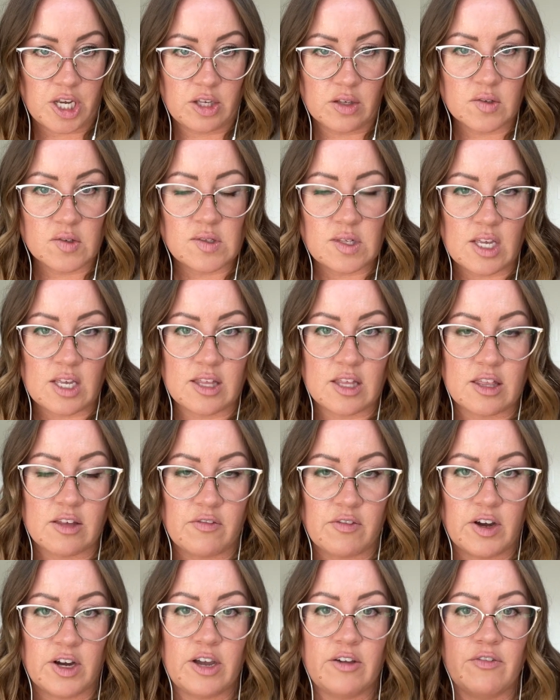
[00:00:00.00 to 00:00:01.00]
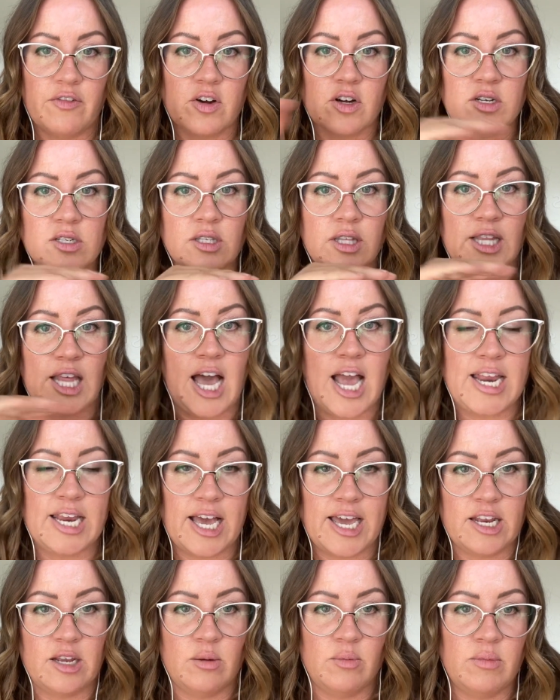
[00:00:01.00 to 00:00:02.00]
you'll see that the very first line
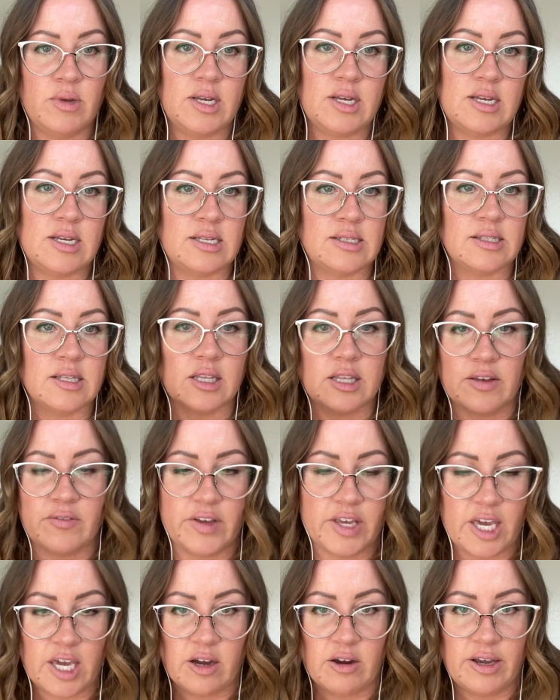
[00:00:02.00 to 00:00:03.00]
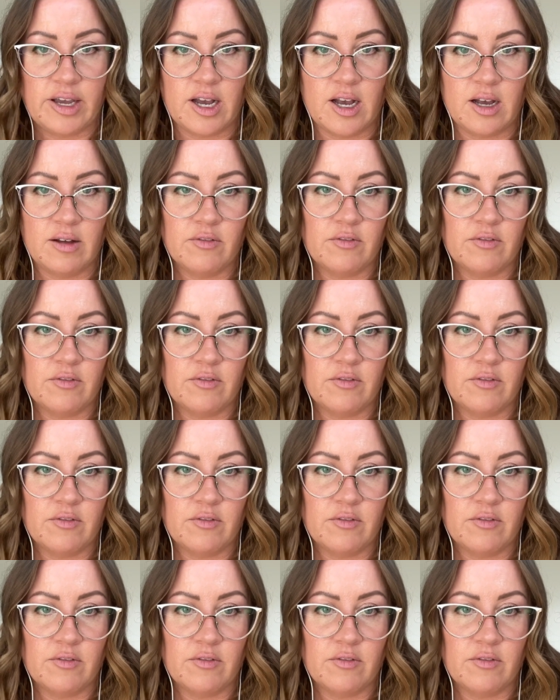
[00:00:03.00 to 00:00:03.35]
item is the living area.